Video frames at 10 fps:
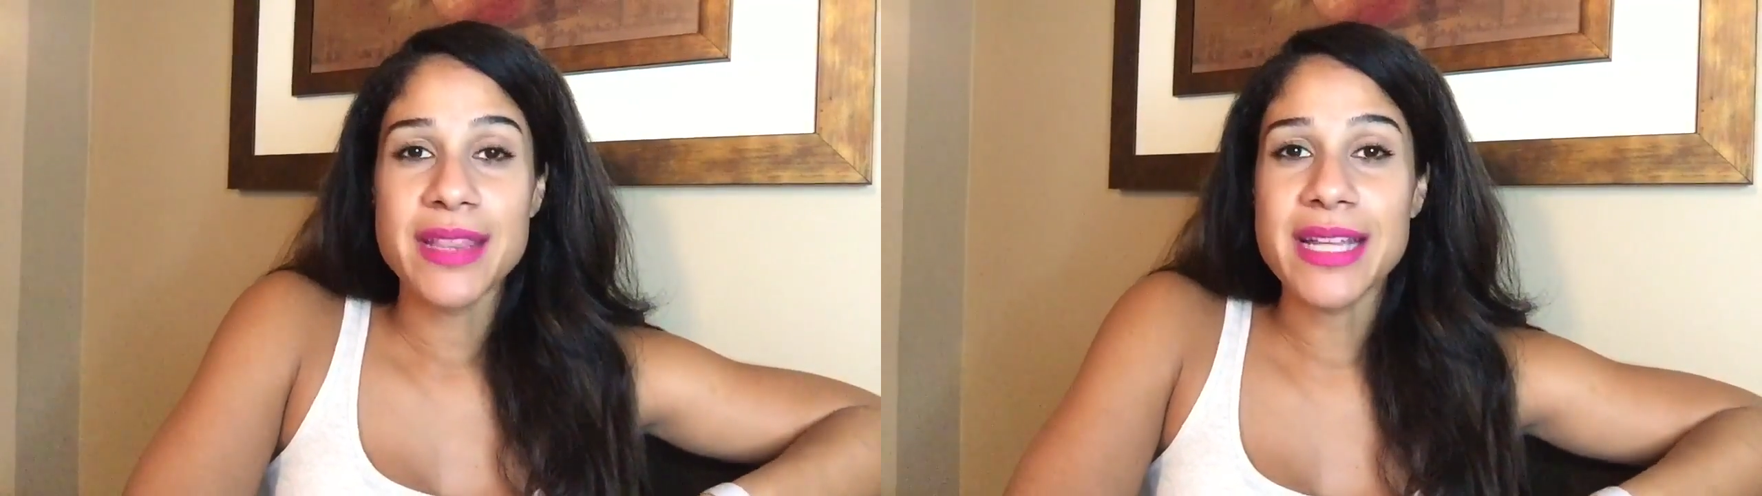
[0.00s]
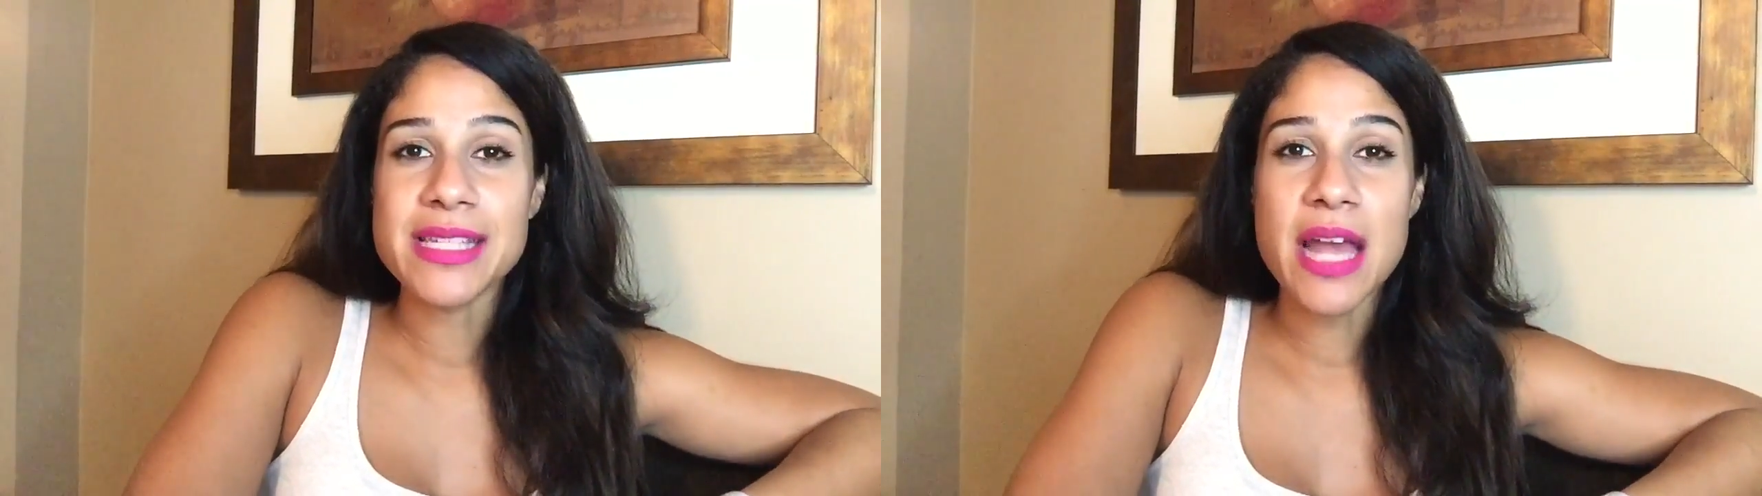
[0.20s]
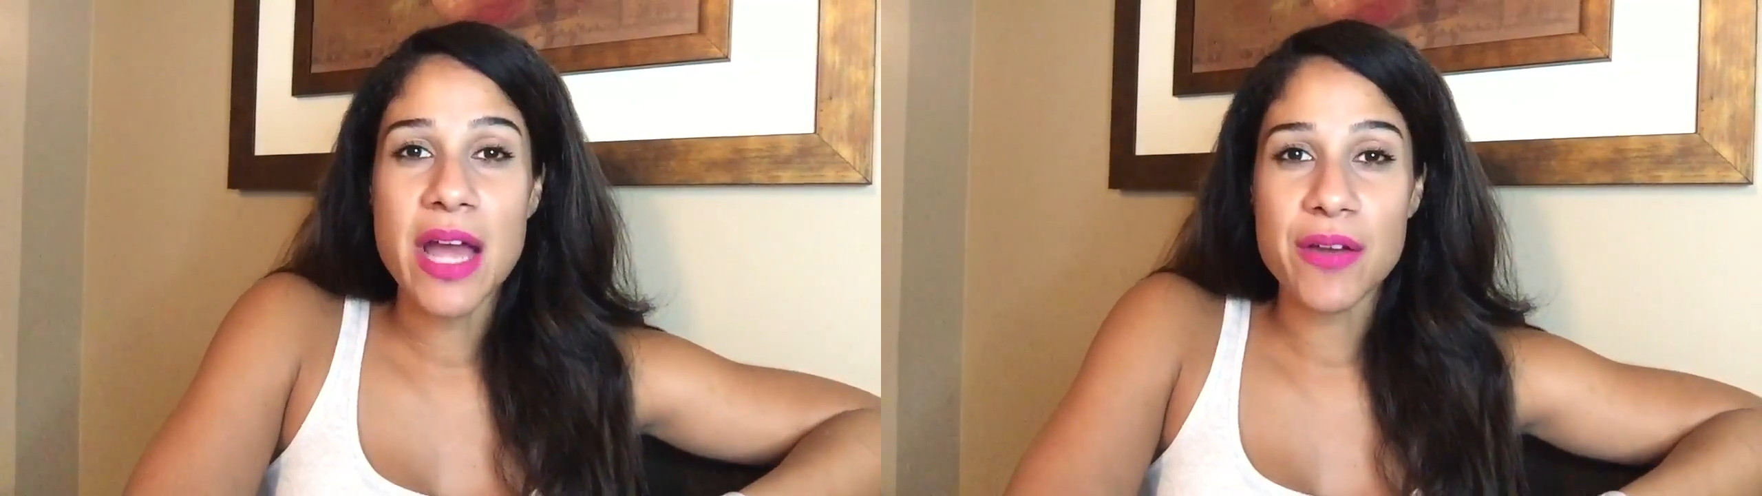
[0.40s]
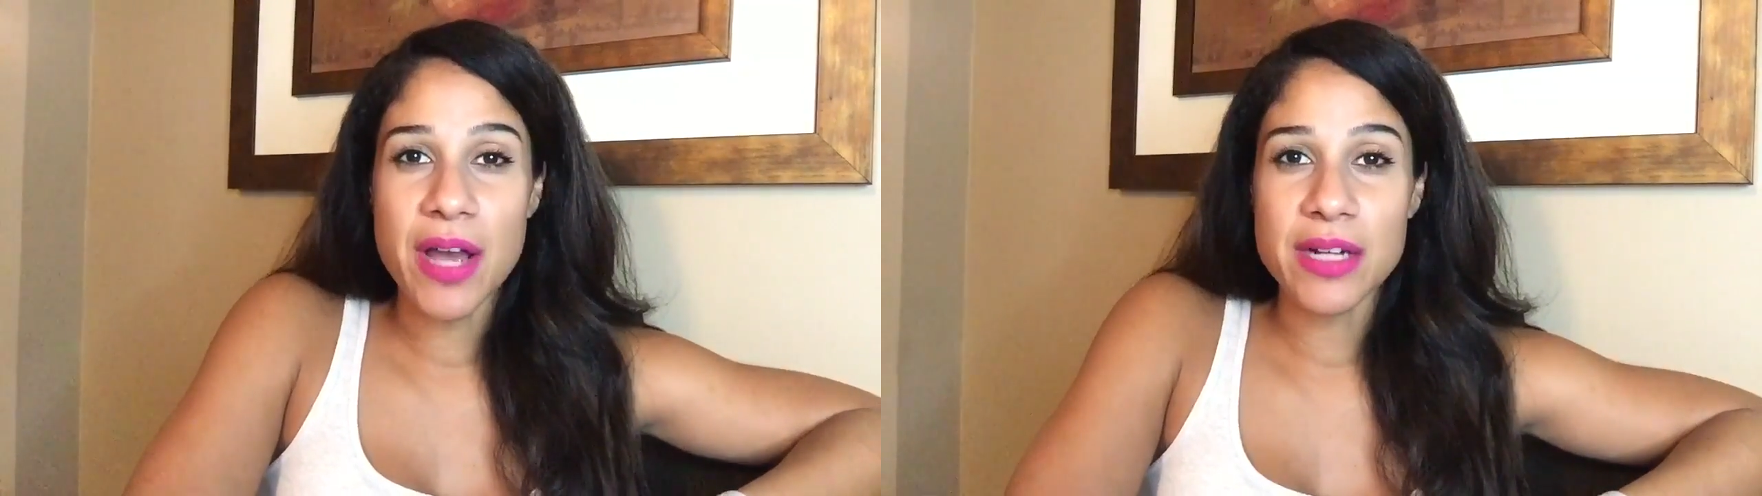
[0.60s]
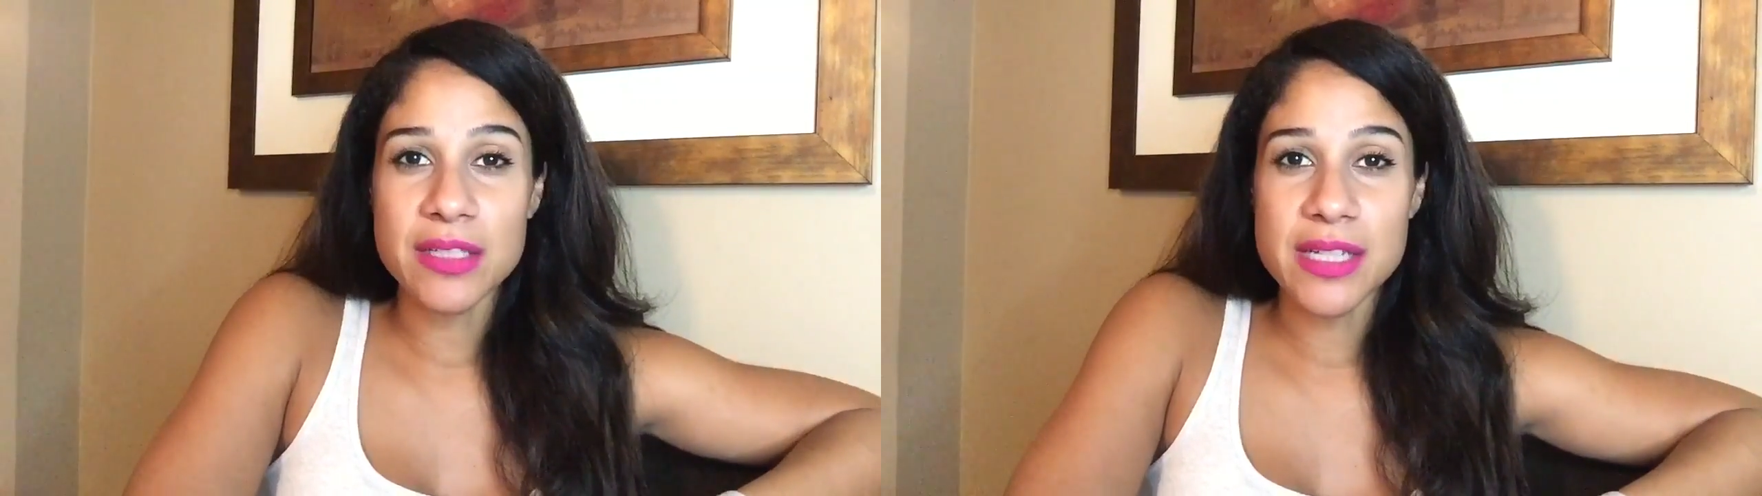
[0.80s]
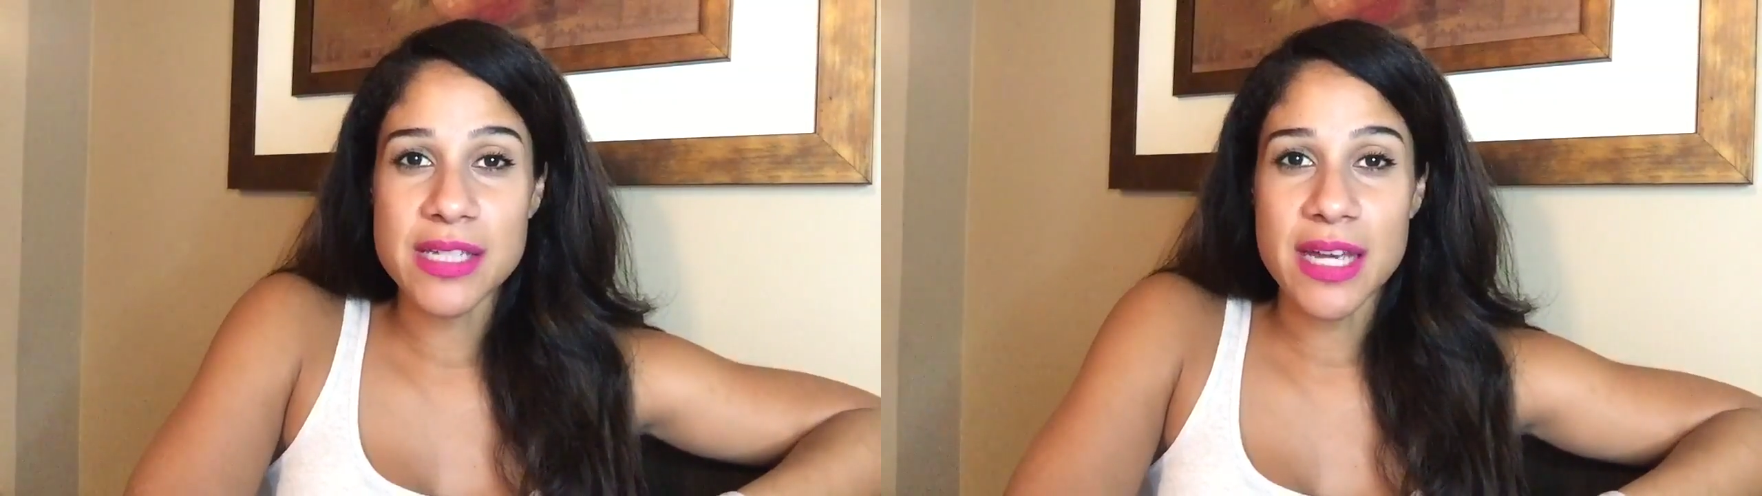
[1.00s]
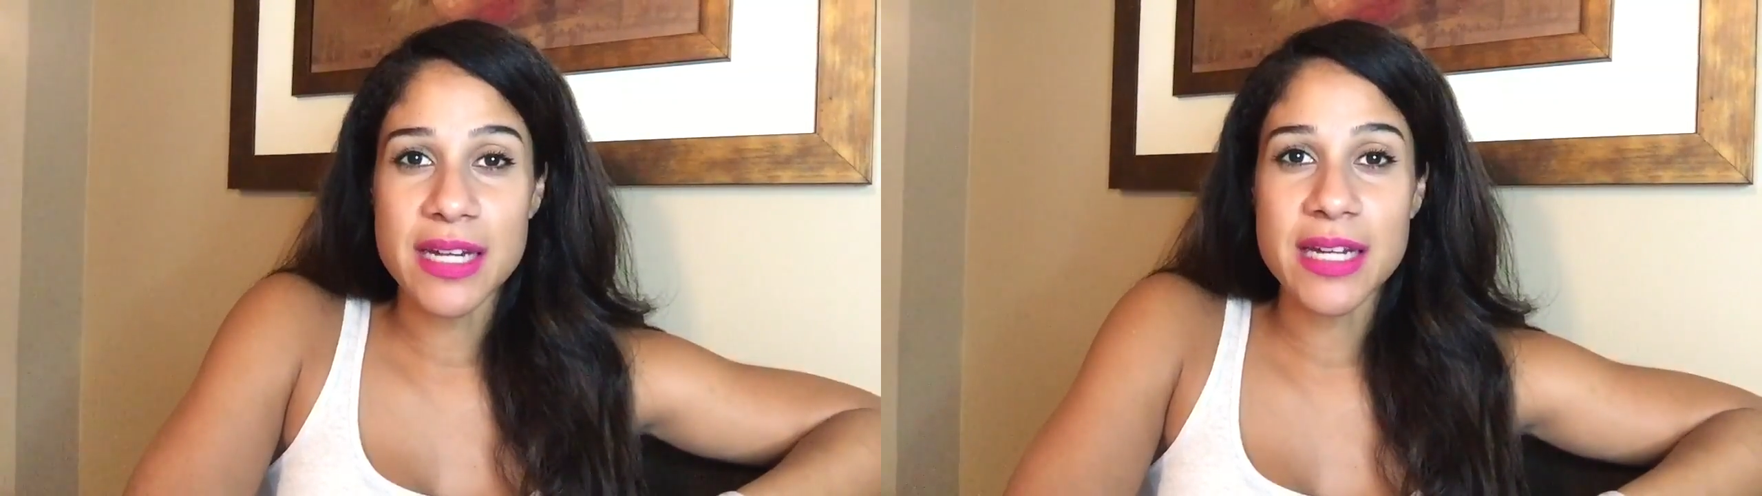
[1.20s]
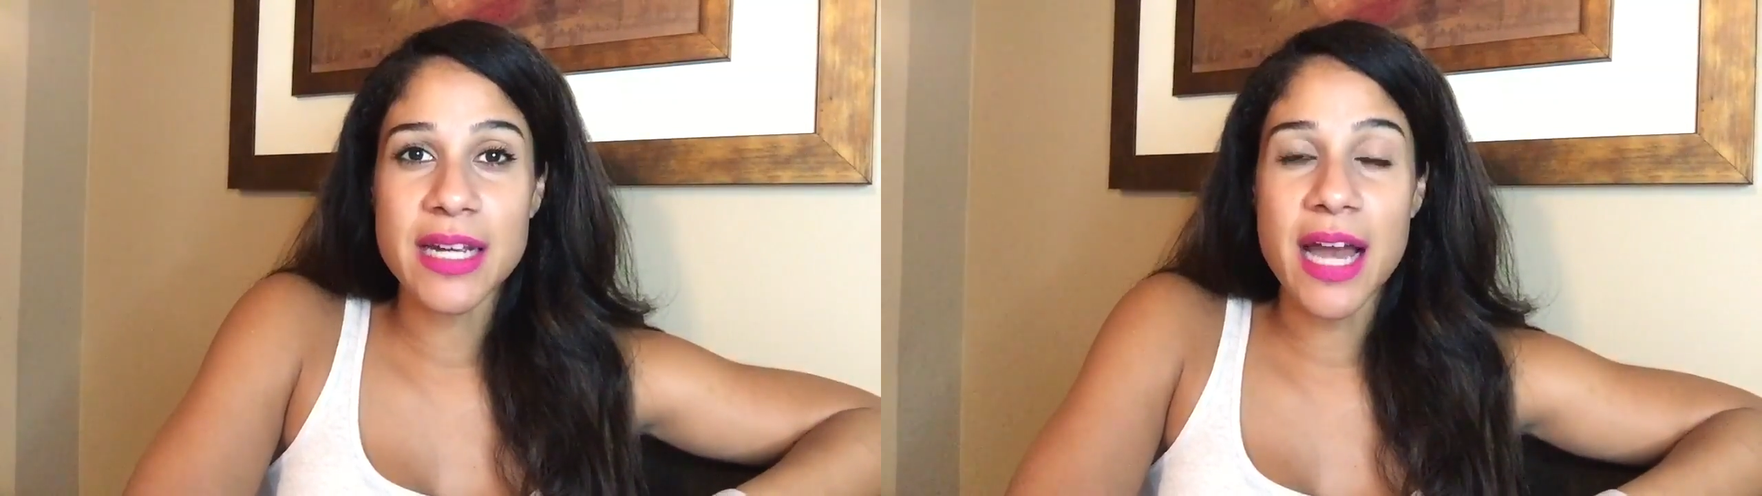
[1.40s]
That's not how God looks at it.